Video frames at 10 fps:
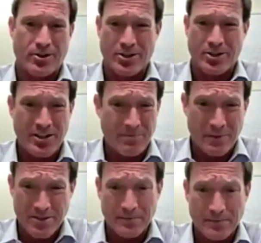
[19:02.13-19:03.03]
activities
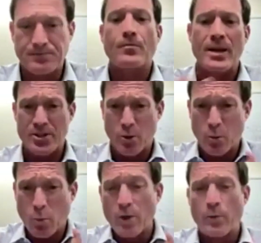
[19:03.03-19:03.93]
and actions aren't
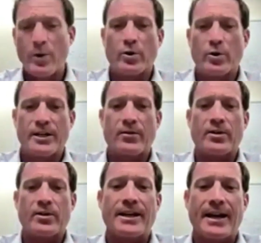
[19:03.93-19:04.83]
achievements.
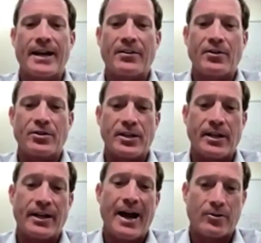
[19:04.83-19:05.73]
And so what are
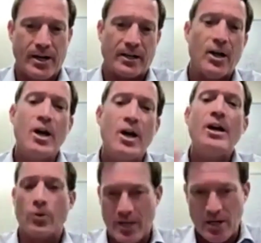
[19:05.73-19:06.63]
we really getting
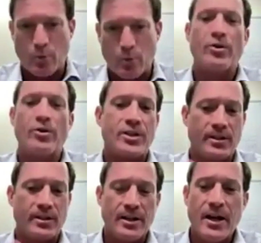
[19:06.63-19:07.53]
out of those? And then
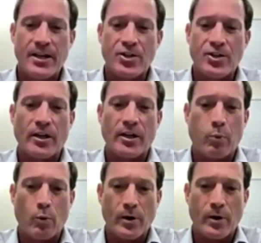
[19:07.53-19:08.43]
aggregating,
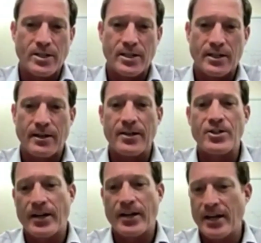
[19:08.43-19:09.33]
keywords and
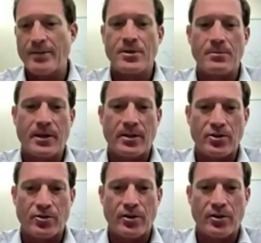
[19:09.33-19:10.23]
talking points
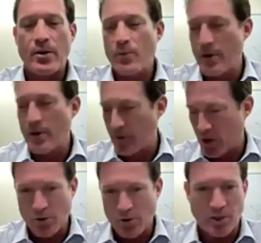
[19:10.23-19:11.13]
and agenda
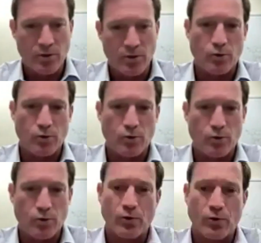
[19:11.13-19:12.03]
items, and making sure
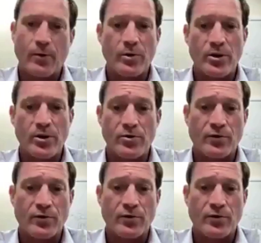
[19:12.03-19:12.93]
we have a coaching tool
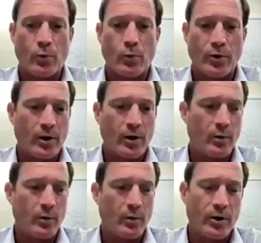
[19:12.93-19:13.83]
that we use for
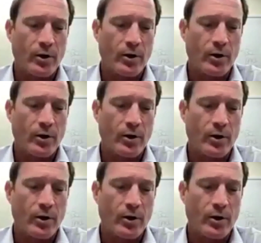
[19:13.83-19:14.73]
one-on-one
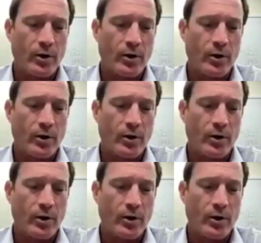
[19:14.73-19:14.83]
coaching